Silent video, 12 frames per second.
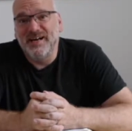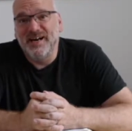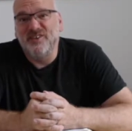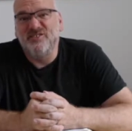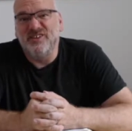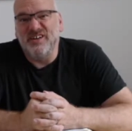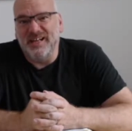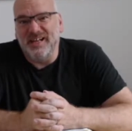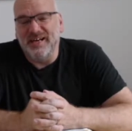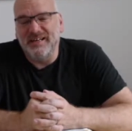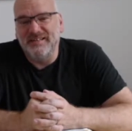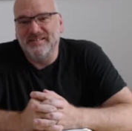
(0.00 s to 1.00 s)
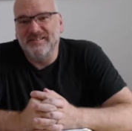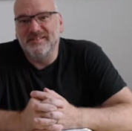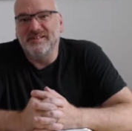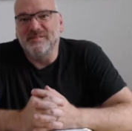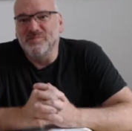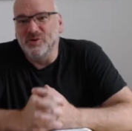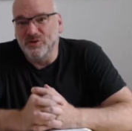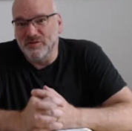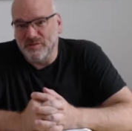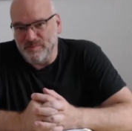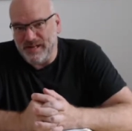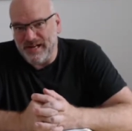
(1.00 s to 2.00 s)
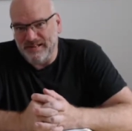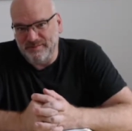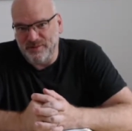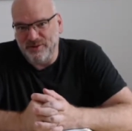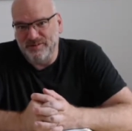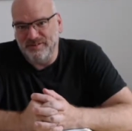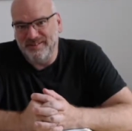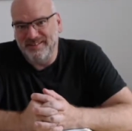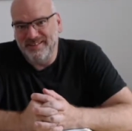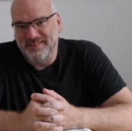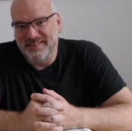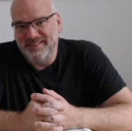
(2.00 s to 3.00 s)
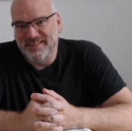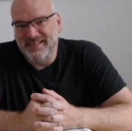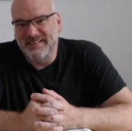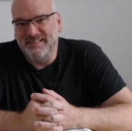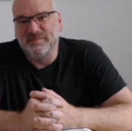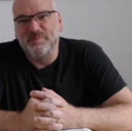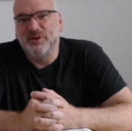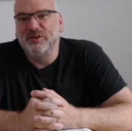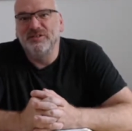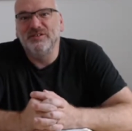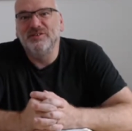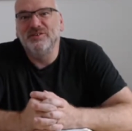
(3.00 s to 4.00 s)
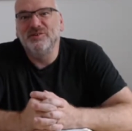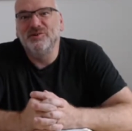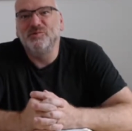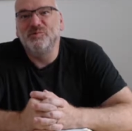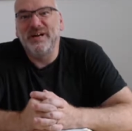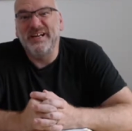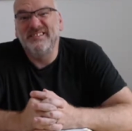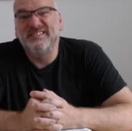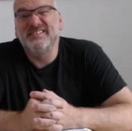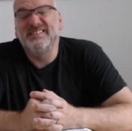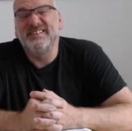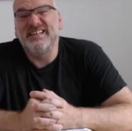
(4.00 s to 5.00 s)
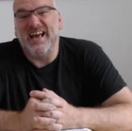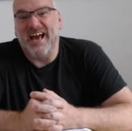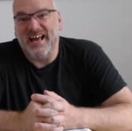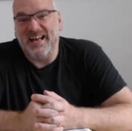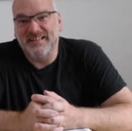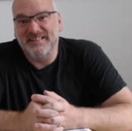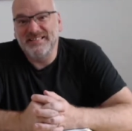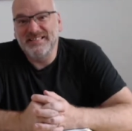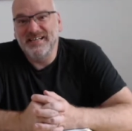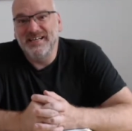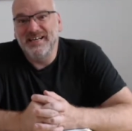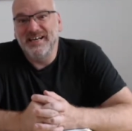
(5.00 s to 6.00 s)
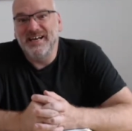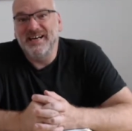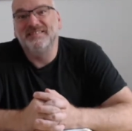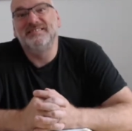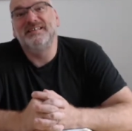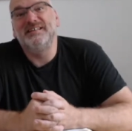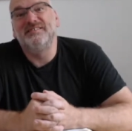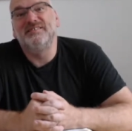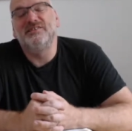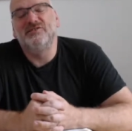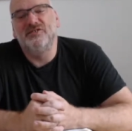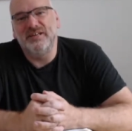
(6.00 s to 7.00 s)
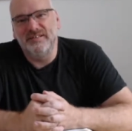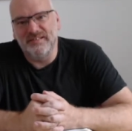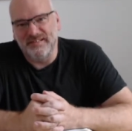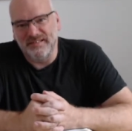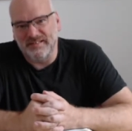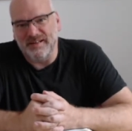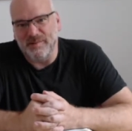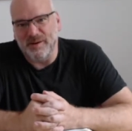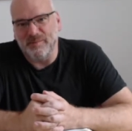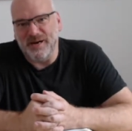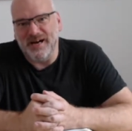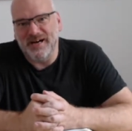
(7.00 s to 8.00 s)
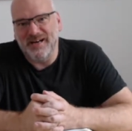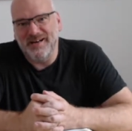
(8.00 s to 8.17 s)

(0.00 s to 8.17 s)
and realize the most blessed person is the person who waits to the end and sees that Jesus is coming back